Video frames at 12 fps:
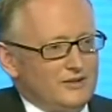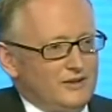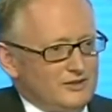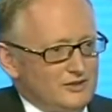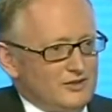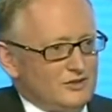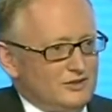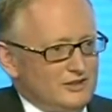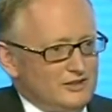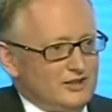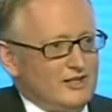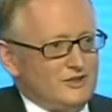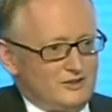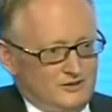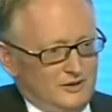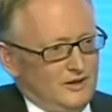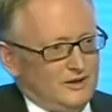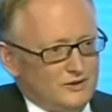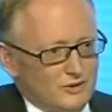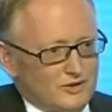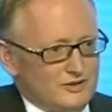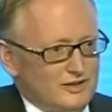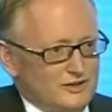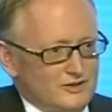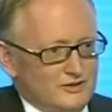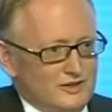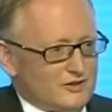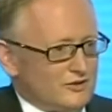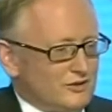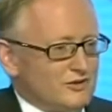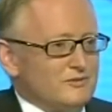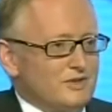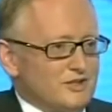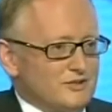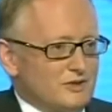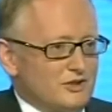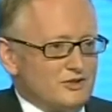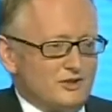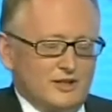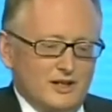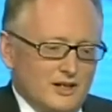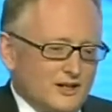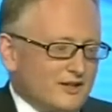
ideas that are indicating not to get into that stock, and vice versa.